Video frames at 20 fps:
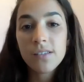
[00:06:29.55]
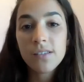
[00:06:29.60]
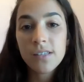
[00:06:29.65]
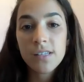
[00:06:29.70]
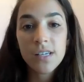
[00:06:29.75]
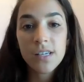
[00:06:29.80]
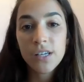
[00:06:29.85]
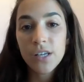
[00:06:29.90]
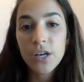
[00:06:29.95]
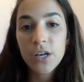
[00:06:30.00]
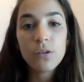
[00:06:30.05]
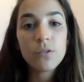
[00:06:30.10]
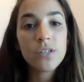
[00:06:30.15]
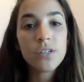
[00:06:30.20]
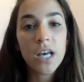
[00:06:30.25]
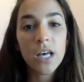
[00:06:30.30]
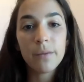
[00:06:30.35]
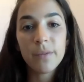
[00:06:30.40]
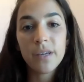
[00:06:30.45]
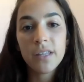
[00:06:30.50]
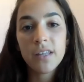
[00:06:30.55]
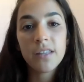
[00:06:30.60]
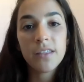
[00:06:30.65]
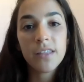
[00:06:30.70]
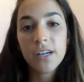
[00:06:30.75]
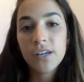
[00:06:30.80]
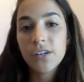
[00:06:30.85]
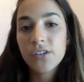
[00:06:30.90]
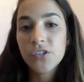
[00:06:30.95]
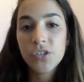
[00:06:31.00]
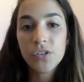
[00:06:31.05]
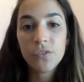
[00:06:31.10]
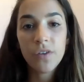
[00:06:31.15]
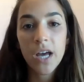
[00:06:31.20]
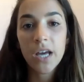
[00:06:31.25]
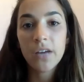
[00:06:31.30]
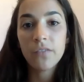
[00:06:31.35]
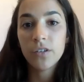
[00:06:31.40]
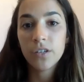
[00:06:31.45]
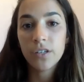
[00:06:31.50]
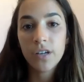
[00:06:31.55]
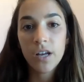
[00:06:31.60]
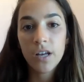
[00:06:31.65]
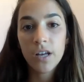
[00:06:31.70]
CEO tell me that they're a survivor